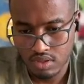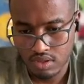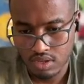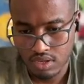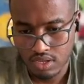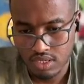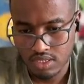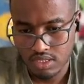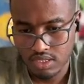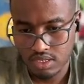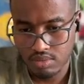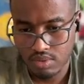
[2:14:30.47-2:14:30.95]

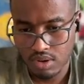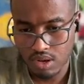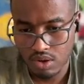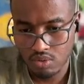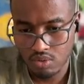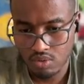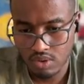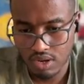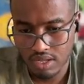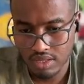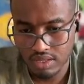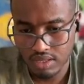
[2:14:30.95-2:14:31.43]

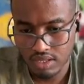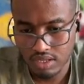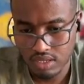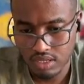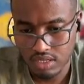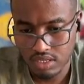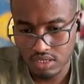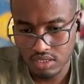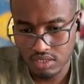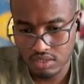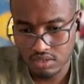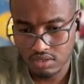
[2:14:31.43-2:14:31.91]
Somehow I think it
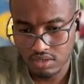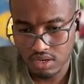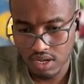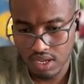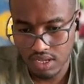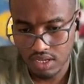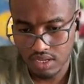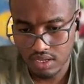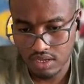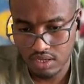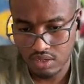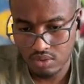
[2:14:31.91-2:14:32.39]
is
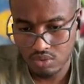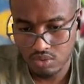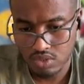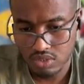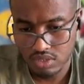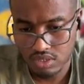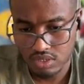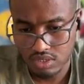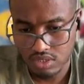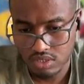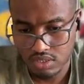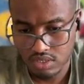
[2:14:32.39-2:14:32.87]
like it was
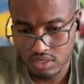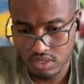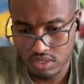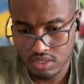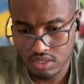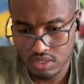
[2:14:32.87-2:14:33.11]
a stick.